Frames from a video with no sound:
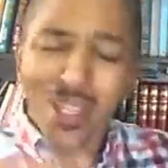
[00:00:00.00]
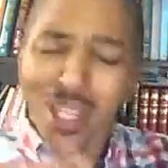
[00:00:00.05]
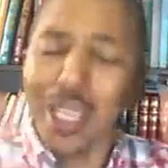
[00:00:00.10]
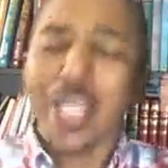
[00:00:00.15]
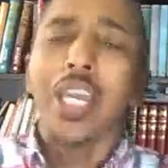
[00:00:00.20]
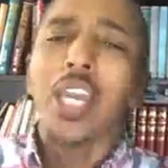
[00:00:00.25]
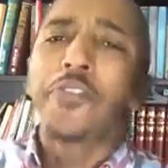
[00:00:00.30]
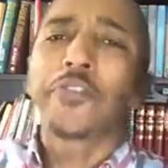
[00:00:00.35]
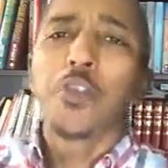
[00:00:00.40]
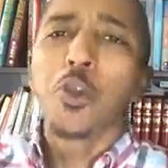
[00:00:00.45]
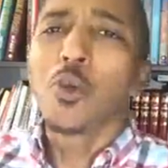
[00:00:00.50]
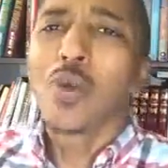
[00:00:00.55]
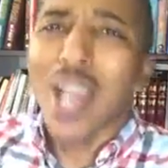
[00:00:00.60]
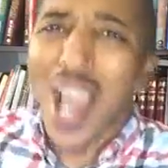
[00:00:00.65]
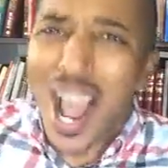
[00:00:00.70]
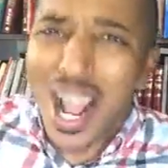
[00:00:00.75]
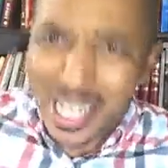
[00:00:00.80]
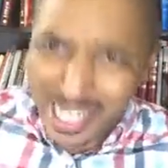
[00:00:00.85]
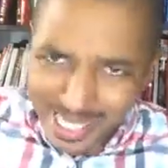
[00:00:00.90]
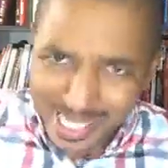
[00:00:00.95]
If you
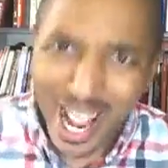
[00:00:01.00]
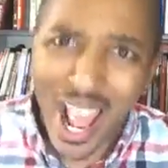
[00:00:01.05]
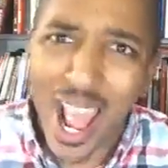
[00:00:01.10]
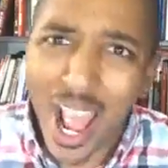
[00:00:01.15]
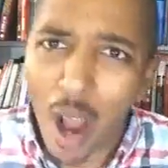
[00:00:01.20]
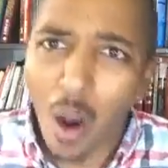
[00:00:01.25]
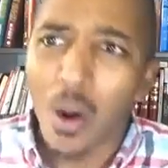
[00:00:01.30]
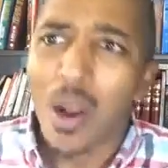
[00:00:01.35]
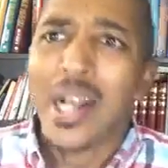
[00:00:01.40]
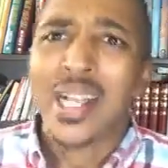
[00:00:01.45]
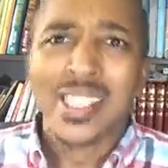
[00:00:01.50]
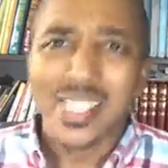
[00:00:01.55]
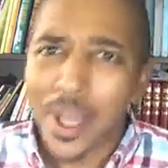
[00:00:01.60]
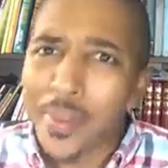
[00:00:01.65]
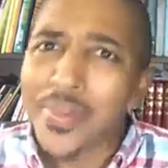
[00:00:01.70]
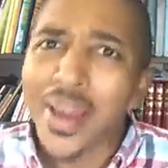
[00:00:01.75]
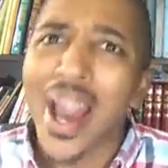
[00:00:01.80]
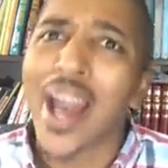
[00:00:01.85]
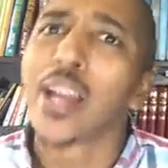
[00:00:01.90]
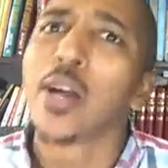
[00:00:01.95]
got doubt, some
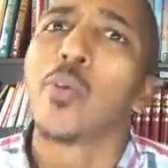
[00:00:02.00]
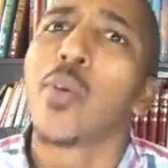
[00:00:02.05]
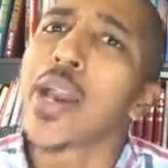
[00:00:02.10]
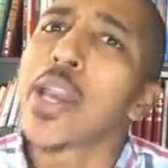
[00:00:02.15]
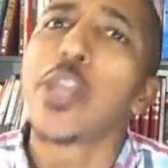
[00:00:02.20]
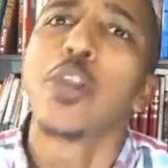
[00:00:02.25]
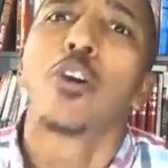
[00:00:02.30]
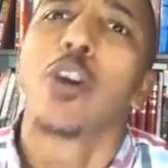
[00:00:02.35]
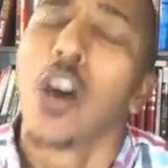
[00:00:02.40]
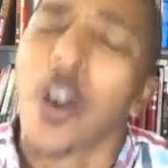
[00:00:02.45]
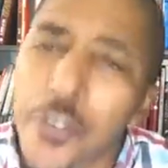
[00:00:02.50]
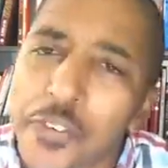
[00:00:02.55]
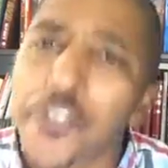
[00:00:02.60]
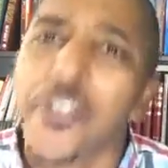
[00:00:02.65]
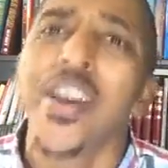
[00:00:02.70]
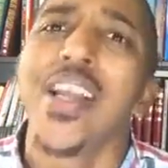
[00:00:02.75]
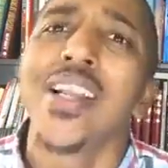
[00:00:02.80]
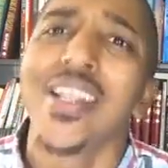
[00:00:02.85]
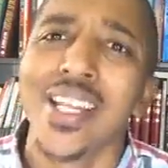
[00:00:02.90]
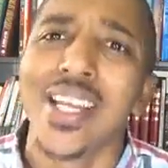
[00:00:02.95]
kind of way you're
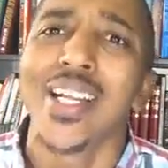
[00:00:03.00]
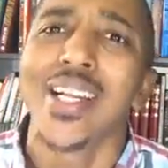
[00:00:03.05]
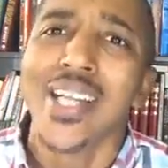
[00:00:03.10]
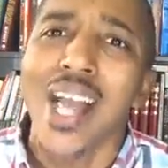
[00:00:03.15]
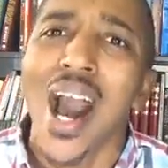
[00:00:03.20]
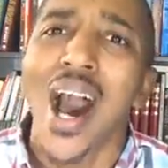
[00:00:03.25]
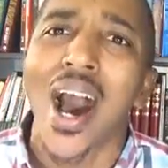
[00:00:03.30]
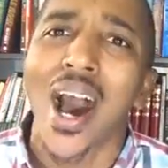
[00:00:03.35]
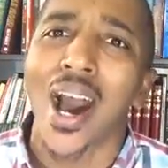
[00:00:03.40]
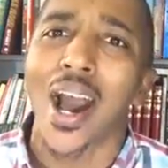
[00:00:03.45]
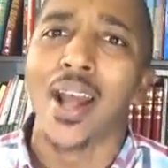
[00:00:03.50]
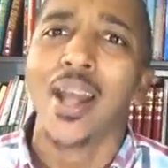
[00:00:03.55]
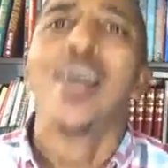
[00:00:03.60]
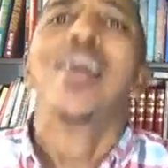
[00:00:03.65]
offending God.